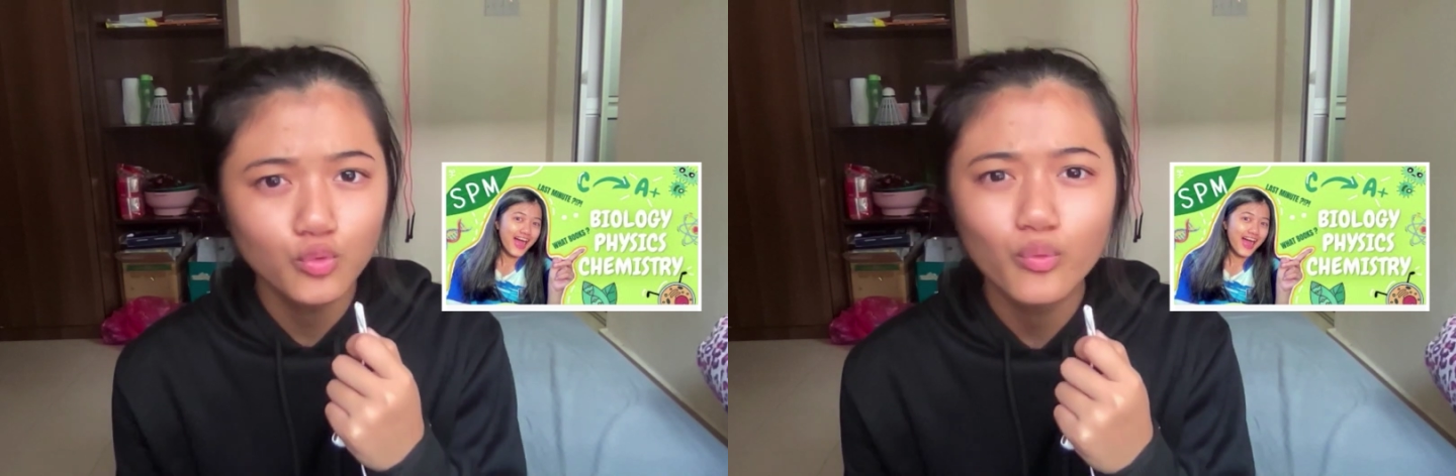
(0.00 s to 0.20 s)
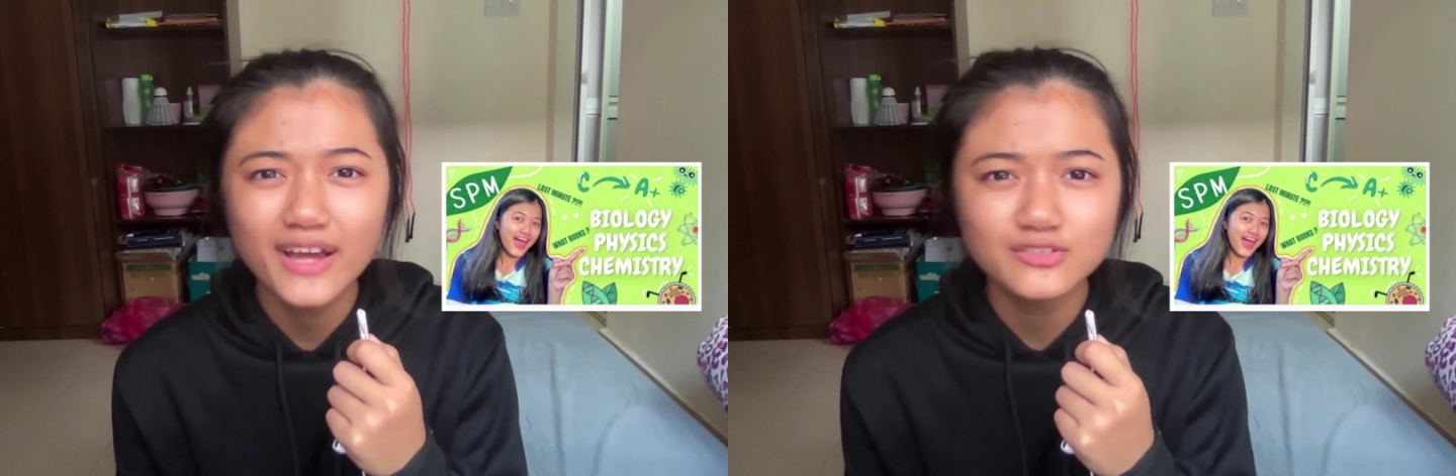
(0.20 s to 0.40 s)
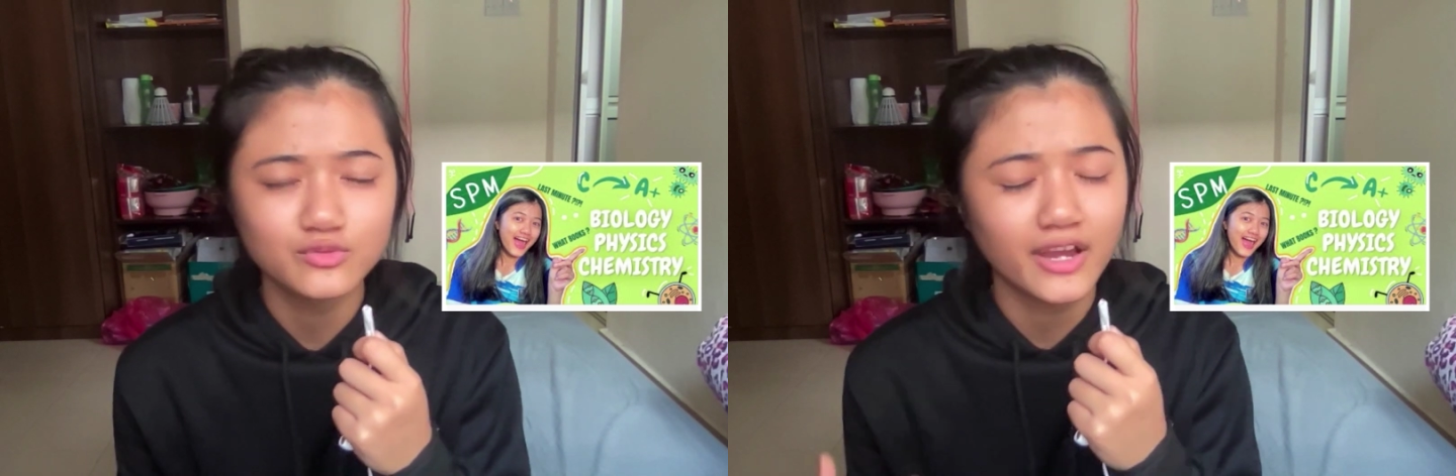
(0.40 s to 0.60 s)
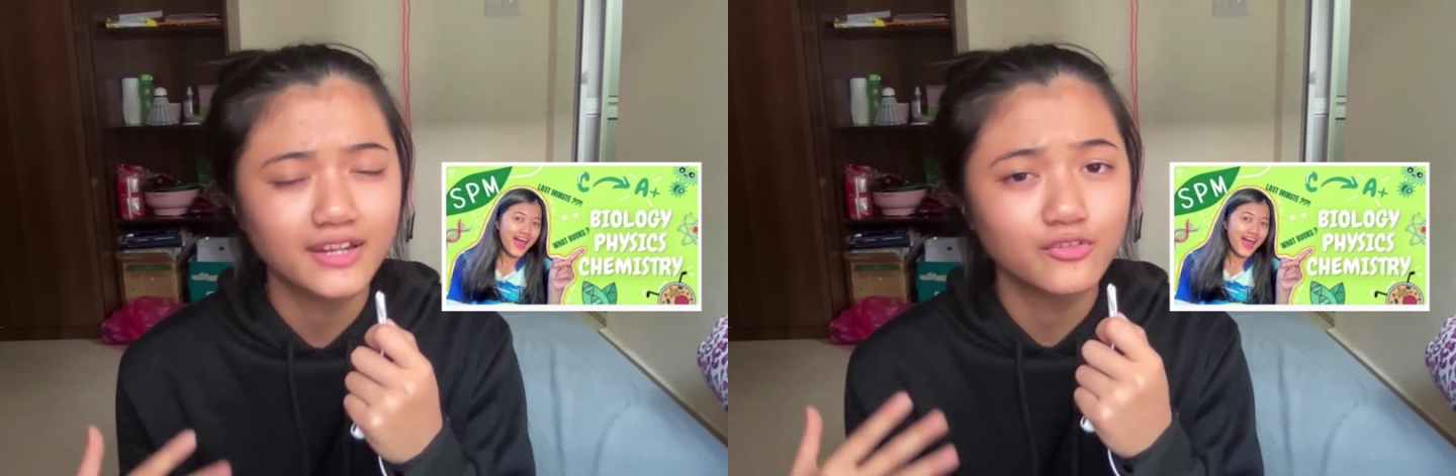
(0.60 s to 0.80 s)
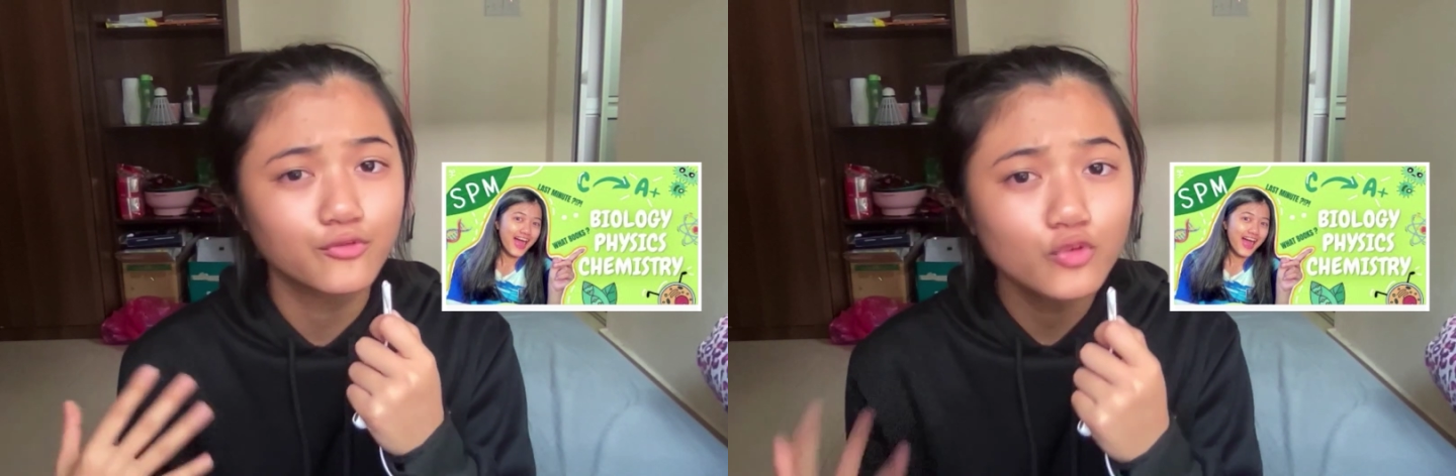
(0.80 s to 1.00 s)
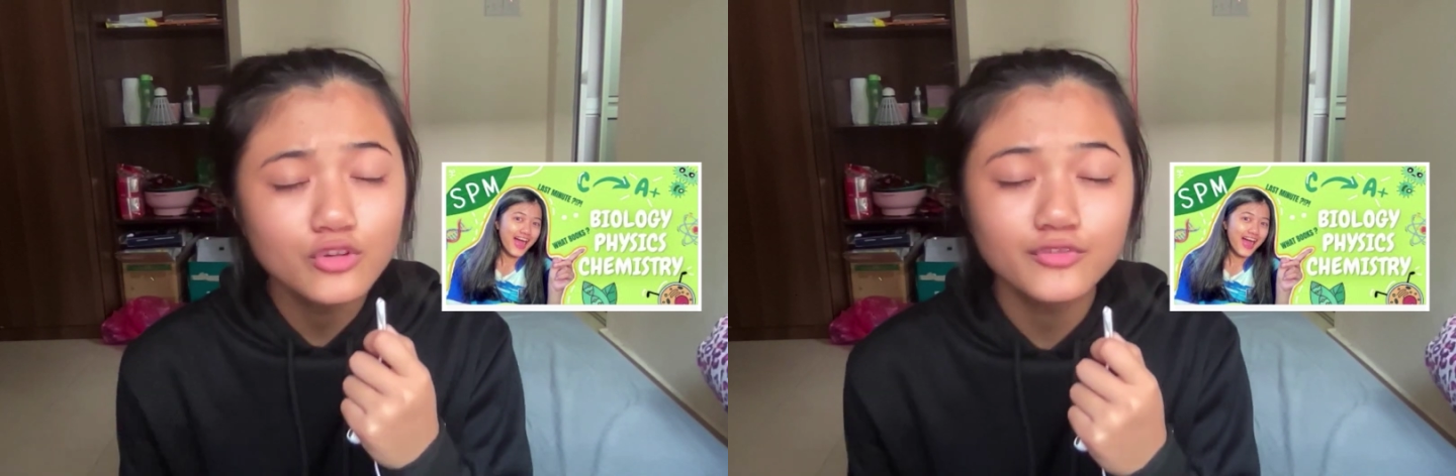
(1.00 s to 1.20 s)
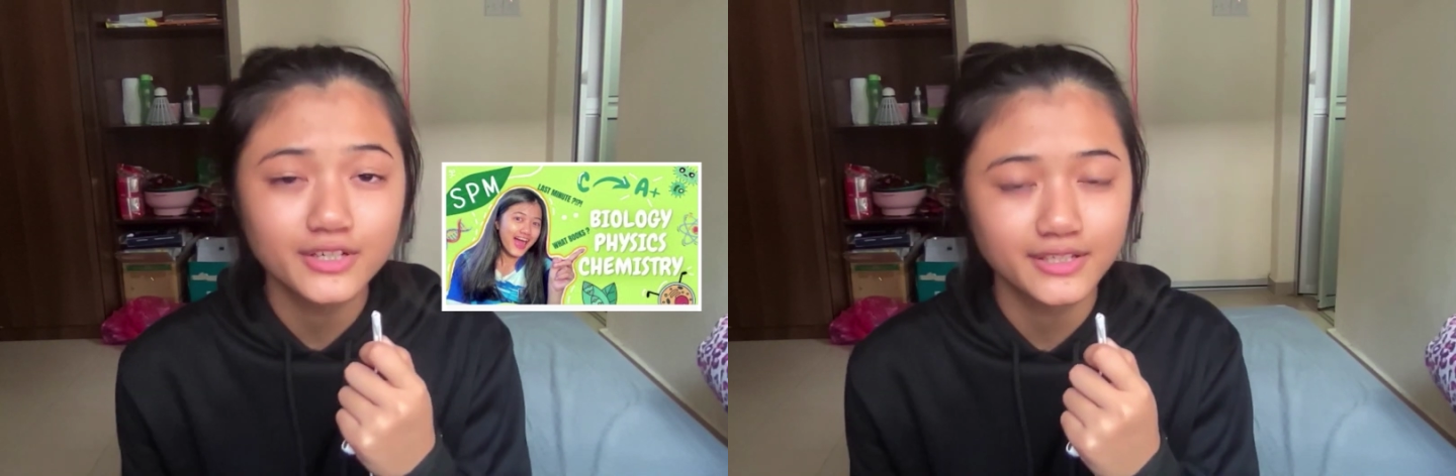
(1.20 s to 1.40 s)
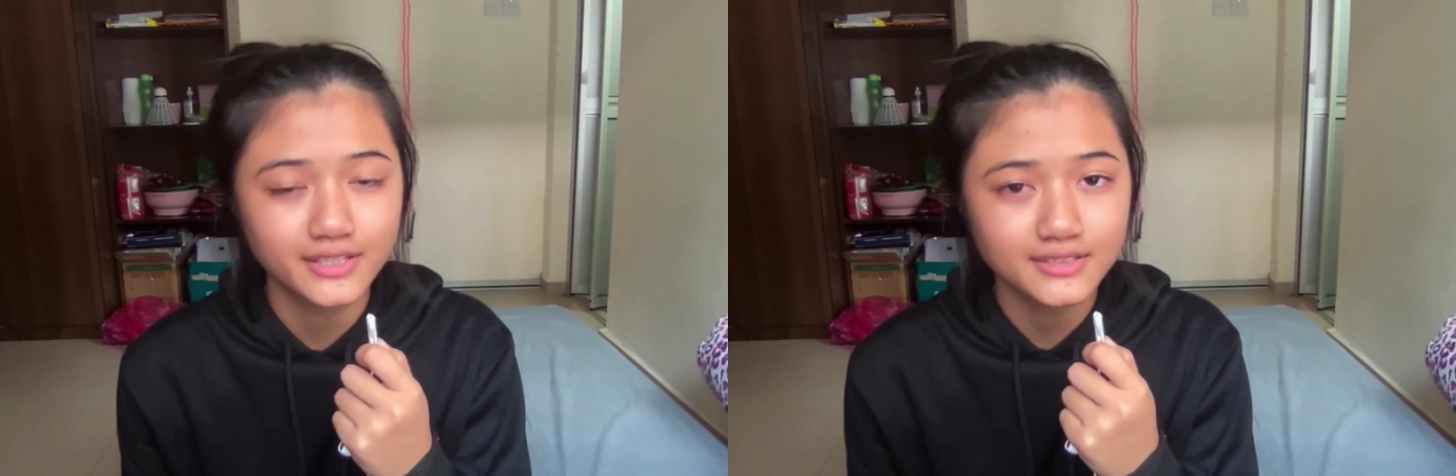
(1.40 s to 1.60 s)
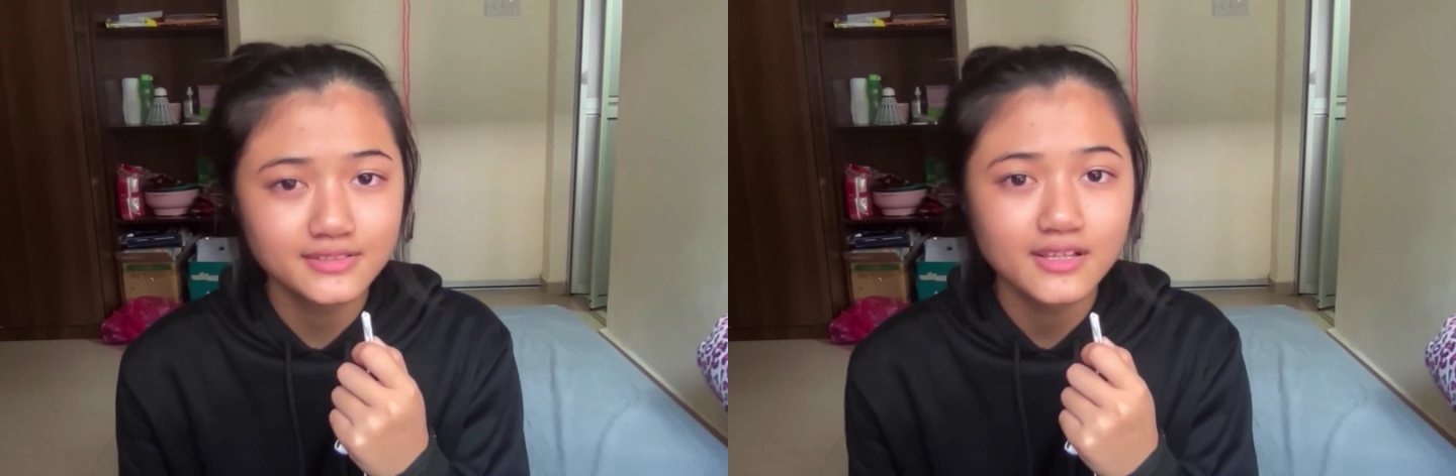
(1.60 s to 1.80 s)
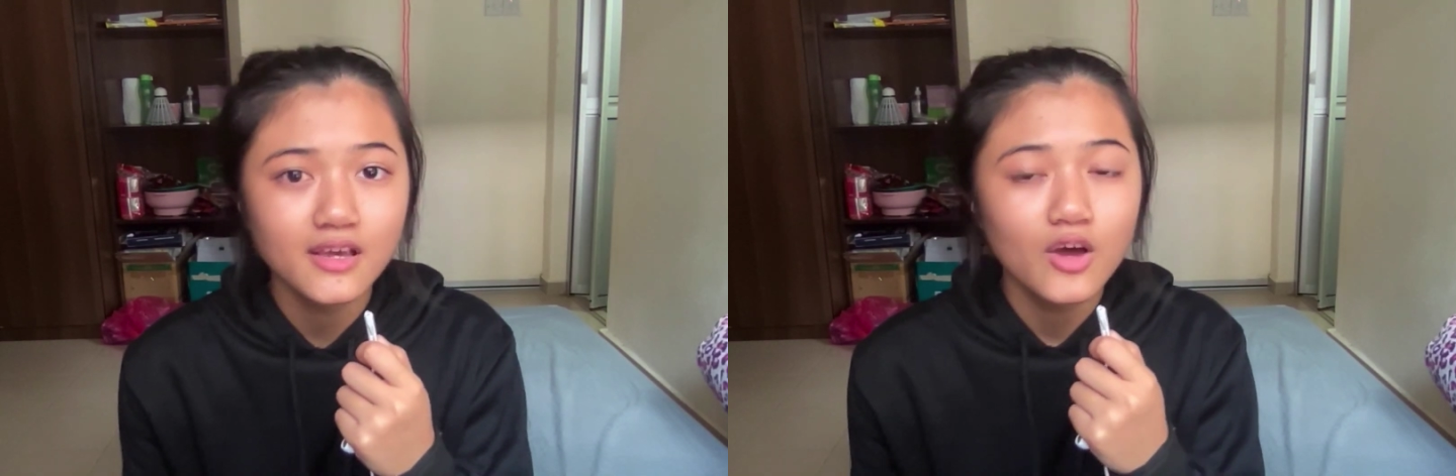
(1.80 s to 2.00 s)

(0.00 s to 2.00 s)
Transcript: where to get the full workings,